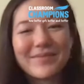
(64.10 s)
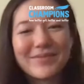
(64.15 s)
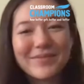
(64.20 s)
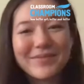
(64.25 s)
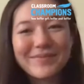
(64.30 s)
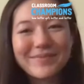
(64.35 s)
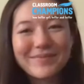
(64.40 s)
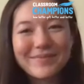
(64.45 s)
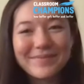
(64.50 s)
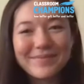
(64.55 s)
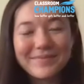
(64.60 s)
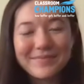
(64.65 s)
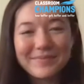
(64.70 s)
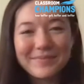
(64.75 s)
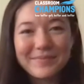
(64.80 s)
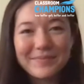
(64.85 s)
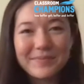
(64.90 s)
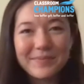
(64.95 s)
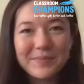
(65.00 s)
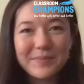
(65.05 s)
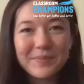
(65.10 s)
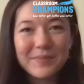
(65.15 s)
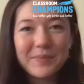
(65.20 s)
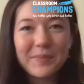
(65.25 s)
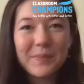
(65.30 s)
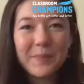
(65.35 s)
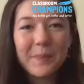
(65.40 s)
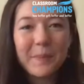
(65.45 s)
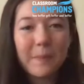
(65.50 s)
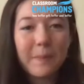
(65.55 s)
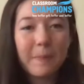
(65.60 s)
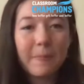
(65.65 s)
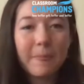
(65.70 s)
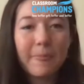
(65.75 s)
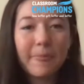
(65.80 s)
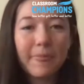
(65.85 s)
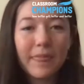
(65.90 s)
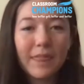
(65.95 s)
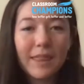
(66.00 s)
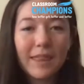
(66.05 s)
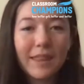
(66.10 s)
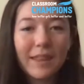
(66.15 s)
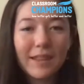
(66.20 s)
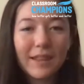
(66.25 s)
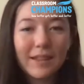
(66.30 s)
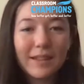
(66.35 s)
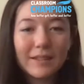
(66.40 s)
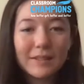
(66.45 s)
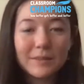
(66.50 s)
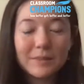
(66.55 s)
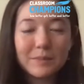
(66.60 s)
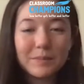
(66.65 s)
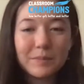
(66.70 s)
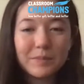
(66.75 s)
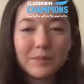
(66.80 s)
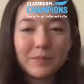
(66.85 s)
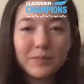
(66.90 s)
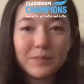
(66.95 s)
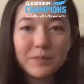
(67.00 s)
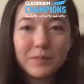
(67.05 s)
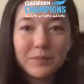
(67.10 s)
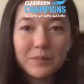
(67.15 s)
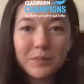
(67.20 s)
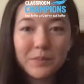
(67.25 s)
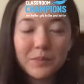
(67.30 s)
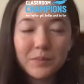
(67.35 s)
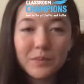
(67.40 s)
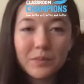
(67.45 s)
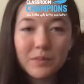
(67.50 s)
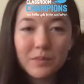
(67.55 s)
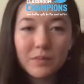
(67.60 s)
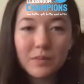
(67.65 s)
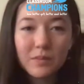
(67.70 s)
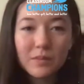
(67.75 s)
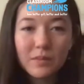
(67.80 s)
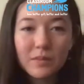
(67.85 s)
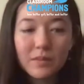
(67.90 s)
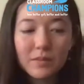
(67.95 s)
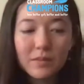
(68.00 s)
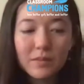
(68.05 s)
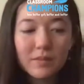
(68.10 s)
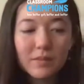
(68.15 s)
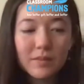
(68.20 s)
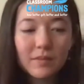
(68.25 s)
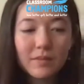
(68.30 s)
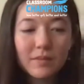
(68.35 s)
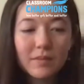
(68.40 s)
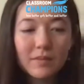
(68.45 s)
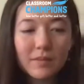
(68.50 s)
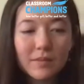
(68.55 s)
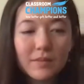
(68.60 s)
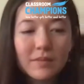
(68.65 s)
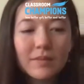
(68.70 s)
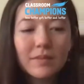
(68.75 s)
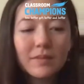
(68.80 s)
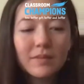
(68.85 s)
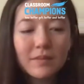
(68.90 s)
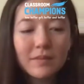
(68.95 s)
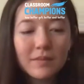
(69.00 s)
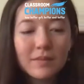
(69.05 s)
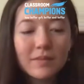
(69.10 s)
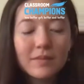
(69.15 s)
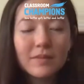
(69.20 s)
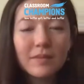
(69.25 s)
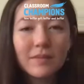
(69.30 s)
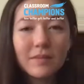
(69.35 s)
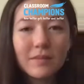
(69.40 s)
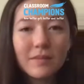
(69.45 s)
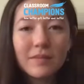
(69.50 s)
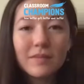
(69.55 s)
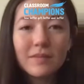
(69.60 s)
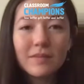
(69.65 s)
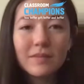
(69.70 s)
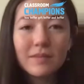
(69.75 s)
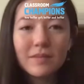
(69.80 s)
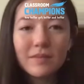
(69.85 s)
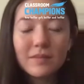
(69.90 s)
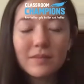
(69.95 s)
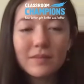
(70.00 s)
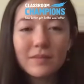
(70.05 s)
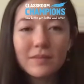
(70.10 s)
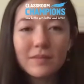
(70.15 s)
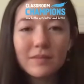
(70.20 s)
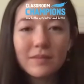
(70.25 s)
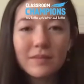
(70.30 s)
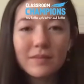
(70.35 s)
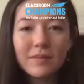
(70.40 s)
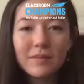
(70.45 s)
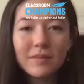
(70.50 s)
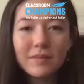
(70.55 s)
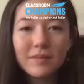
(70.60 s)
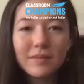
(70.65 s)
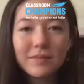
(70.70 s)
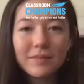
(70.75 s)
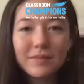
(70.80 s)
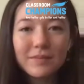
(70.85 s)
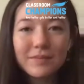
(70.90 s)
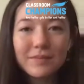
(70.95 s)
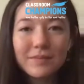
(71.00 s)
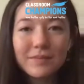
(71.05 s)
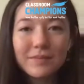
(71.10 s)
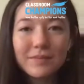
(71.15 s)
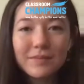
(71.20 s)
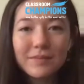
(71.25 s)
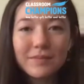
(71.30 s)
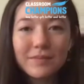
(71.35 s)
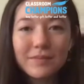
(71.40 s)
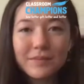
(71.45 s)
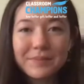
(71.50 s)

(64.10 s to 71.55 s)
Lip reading: (not speaking)